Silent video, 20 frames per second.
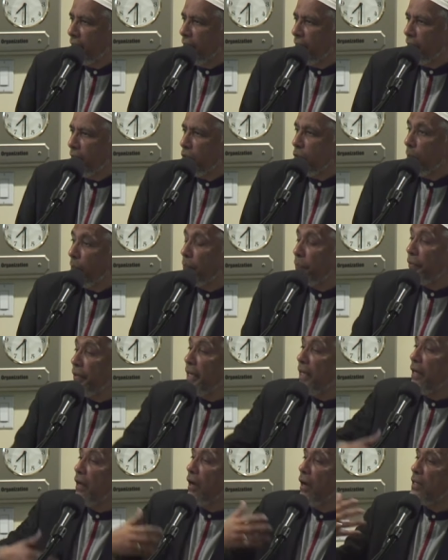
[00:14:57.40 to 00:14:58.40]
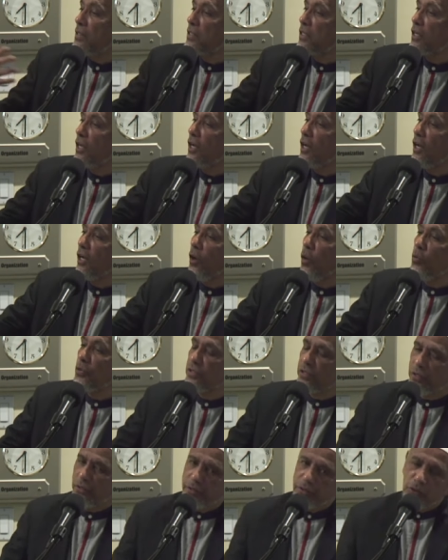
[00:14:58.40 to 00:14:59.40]
to bring us
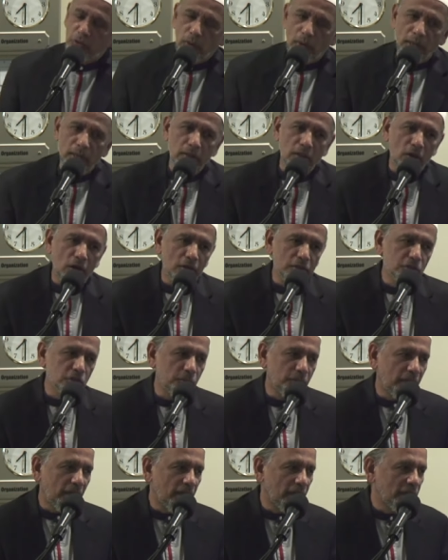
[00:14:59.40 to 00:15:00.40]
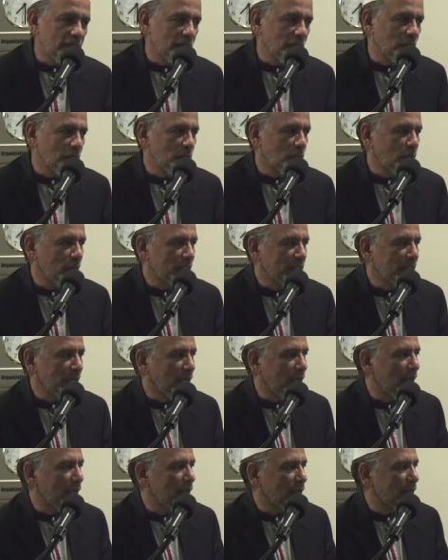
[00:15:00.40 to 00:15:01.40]
closer to Allah subhanahu wa
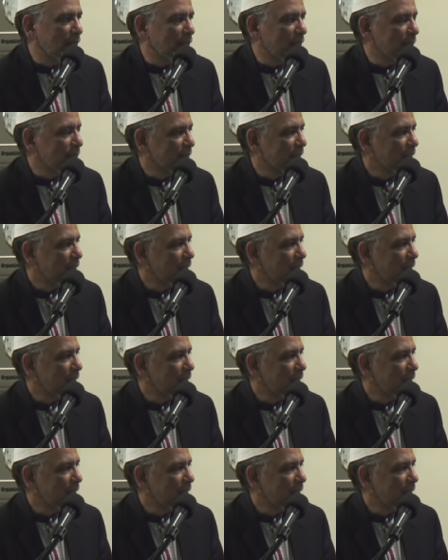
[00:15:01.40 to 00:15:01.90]
ta'ala